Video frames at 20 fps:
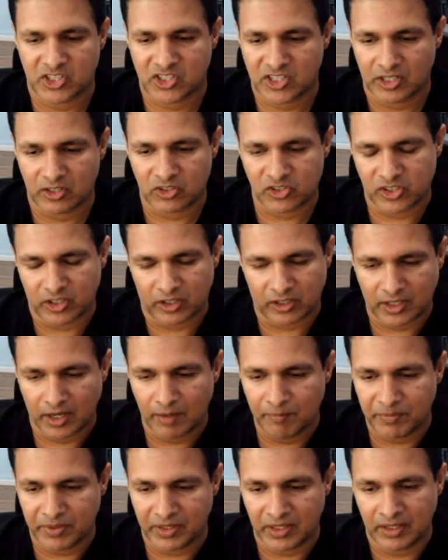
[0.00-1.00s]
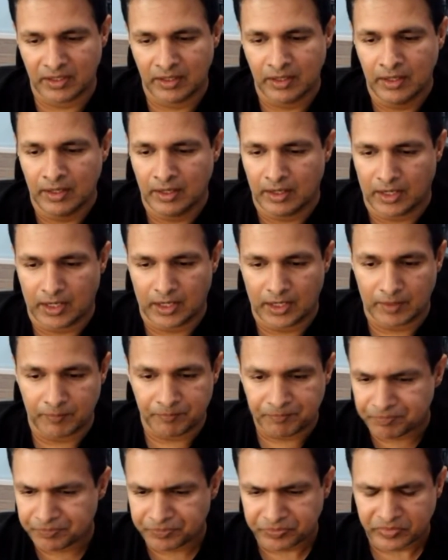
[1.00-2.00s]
shares in our company um,